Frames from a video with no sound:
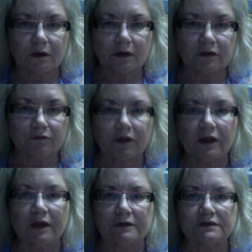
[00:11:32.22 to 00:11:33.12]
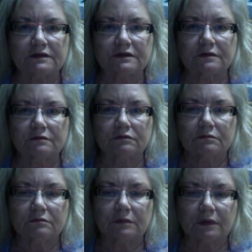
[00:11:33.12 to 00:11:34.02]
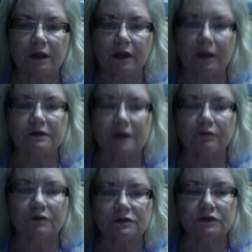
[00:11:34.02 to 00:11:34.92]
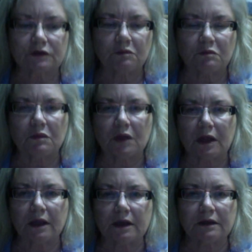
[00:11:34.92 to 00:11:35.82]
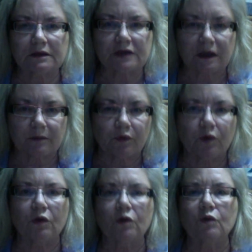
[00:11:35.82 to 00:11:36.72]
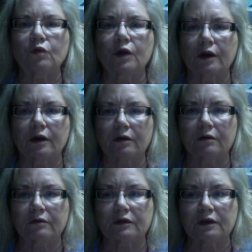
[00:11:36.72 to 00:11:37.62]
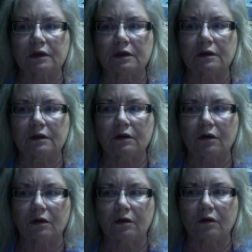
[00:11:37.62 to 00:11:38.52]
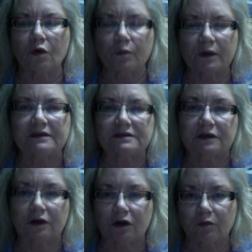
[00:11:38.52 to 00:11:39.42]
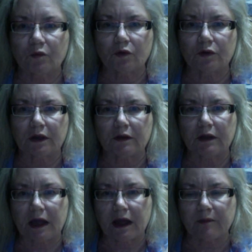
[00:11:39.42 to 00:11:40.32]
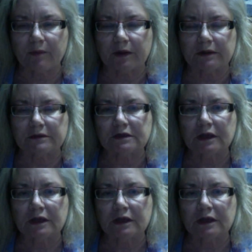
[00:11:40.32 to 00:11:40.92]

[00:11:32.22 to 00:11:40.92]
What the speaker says: events. And I went to the main temple where the opening ceremony happened,